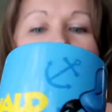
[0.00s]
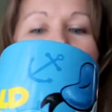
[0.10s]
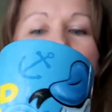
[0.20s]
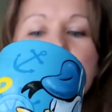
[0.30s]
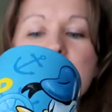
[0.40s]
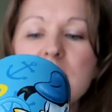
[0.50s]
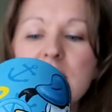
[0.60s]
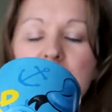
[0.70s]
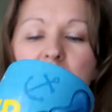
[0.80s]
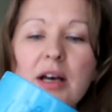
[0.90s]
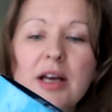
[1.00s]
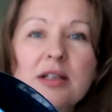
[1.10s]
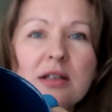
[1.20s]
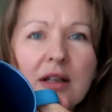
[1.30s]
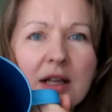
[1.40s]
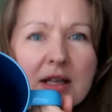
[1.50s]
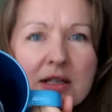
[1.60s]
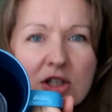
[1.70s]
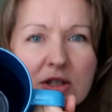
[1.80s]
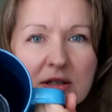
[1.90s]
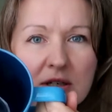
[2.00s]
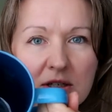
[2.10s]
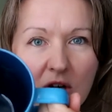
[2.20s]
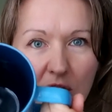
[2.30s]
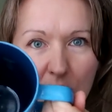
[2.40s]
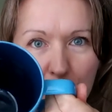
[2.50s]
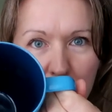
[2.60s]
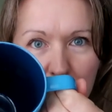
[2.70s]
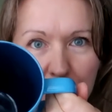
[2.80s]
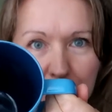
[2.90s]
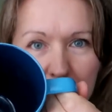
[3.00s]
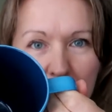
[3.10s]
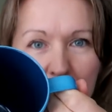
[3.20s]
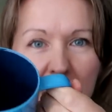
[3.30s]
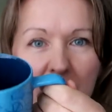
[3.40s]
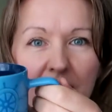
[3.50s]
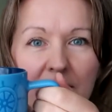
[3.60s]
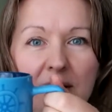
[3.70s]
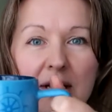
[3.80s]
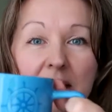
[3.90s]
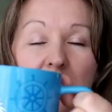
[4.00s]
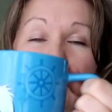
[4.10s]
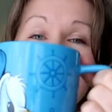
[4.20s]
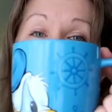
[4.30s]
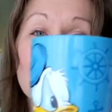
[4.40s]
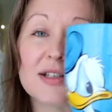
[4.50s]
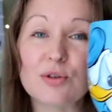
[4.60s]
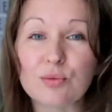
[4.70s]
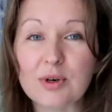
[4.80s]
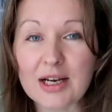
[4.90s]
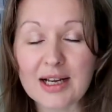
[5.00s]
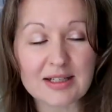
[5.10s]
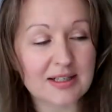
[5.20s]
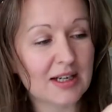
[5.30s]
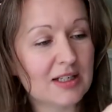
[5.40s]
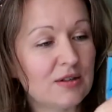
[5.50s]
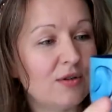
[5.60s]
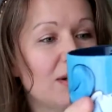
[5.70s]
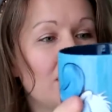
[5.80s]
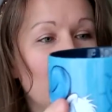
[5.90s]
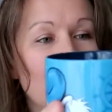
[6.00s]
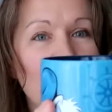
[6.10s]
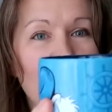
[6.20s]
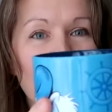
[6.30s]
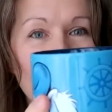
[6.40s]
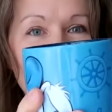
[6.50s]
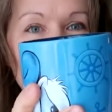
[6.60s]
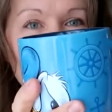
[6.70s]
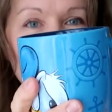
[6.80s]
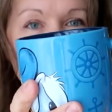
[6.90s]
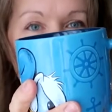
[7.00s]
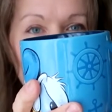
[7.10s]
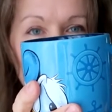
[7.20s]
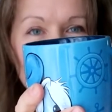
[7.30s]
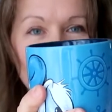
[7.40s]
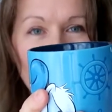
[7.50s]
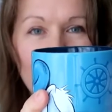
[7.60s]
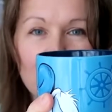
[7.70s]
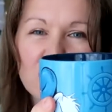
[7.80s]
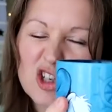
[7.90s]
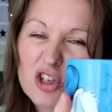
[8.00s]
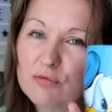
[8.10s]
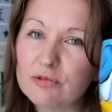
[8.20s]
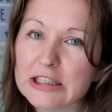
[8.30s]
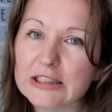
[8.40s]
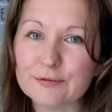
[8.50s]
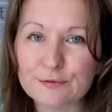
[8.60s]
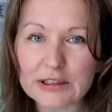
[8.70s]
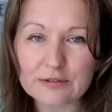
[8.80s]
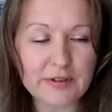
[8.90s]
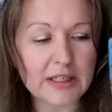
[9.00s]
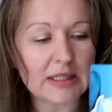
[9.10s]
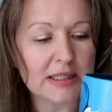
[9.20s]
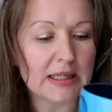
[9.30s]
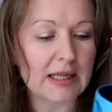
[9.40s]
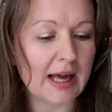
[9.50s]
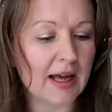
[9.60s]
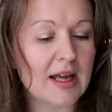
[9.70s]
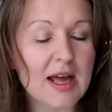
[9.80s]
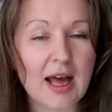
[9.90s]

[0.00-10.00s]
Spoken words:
And inside, I think it's just a darker blue. There we go. Again, it's a really satisfying mug. I love this sort of handle here because you can really fit your fingers in there